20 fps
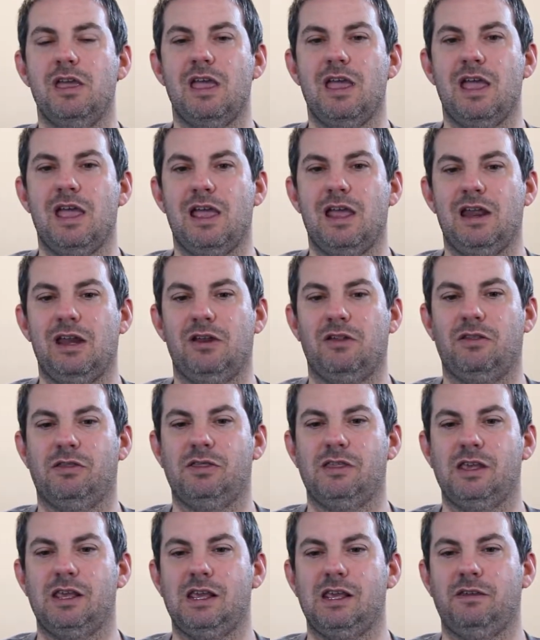And
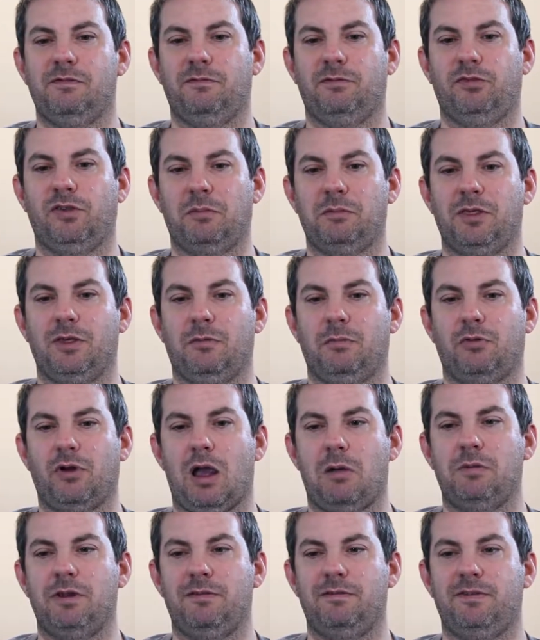some of the
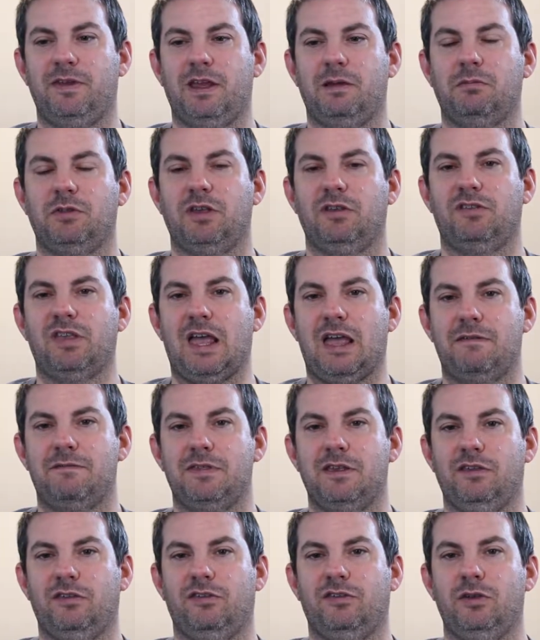prominent families have
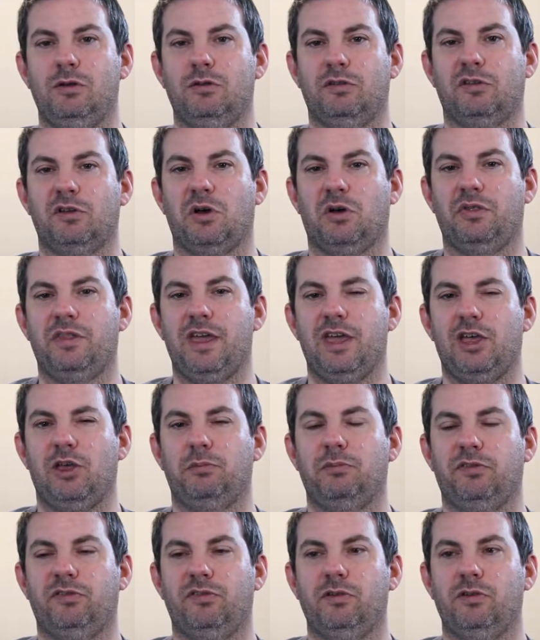these suits called the
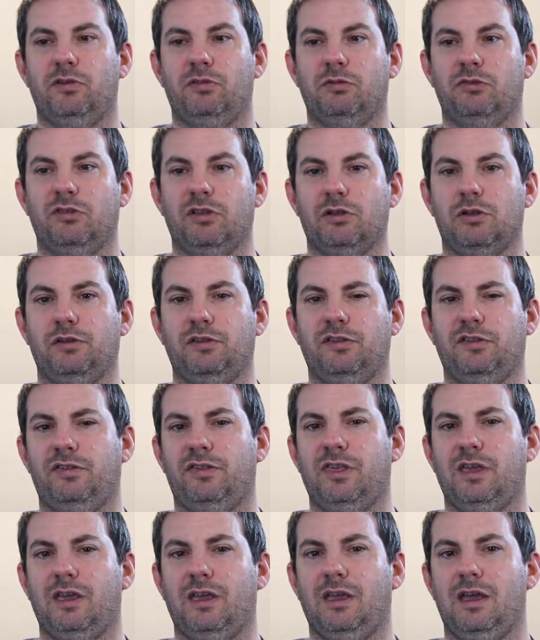Helm suits, which the closest
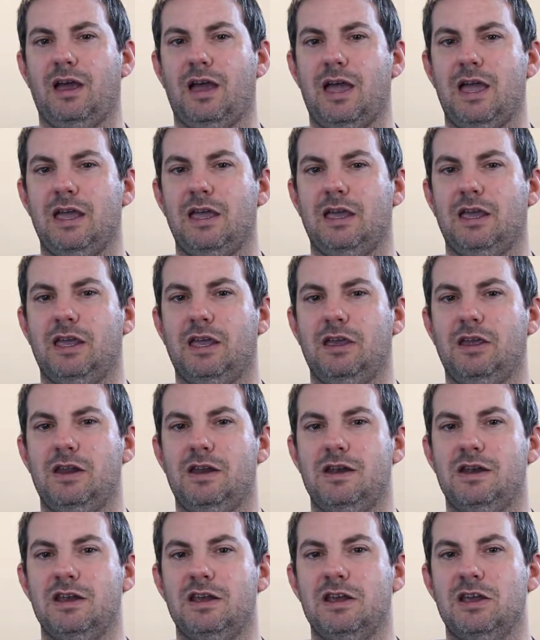thing I
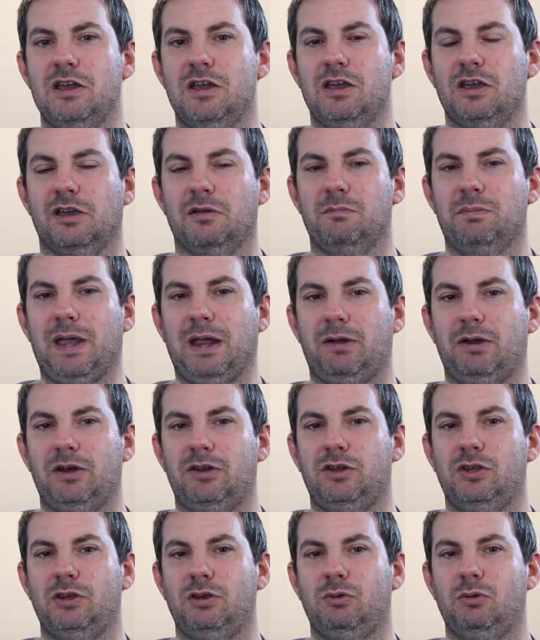could compare it
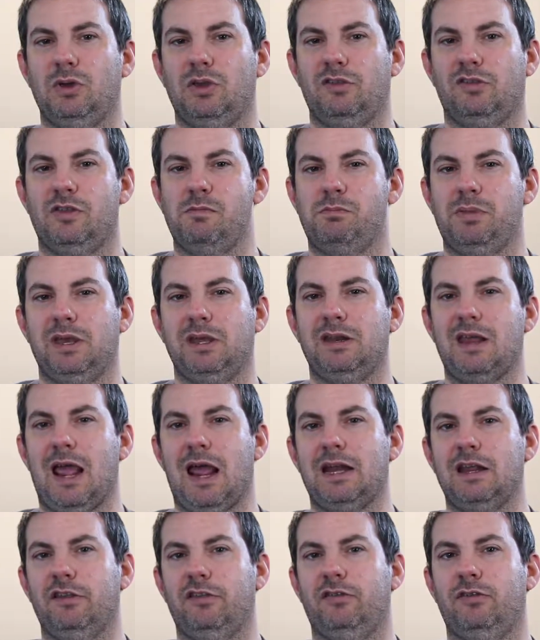to is the Big
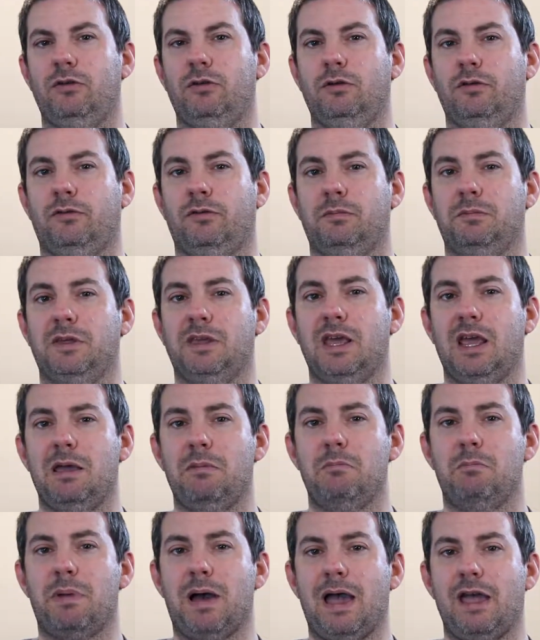Daddy suits from the
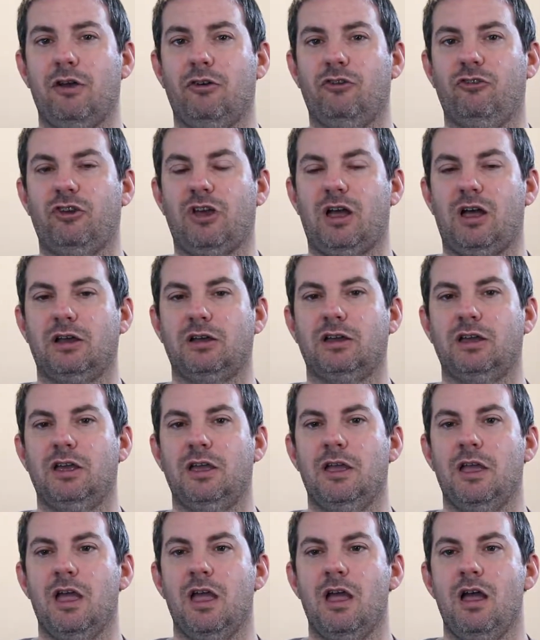game BioShock.
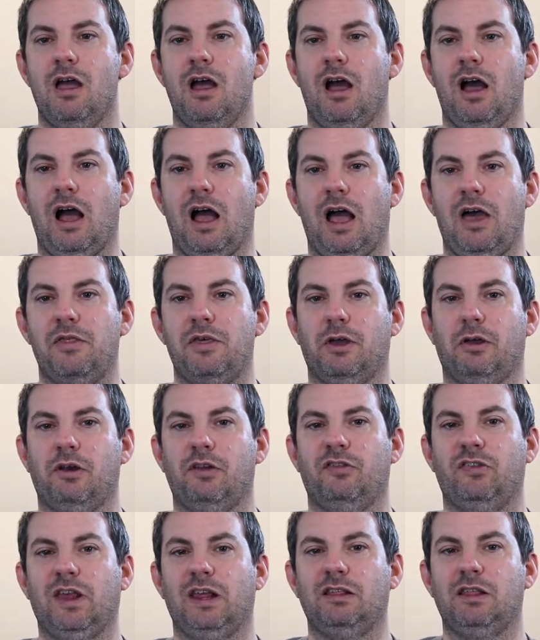They're
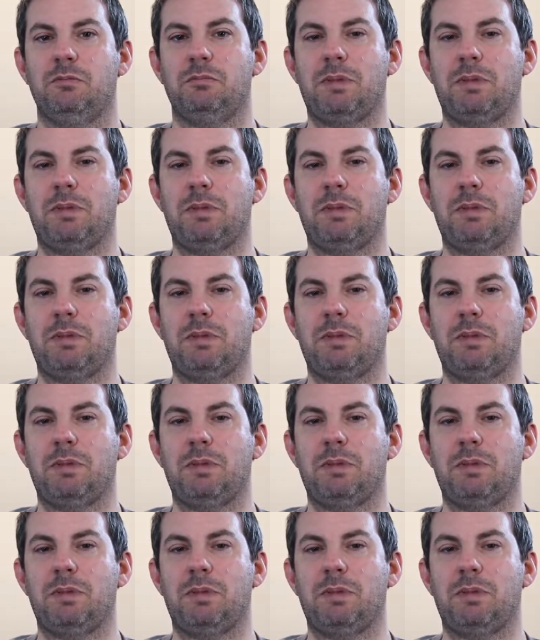insanely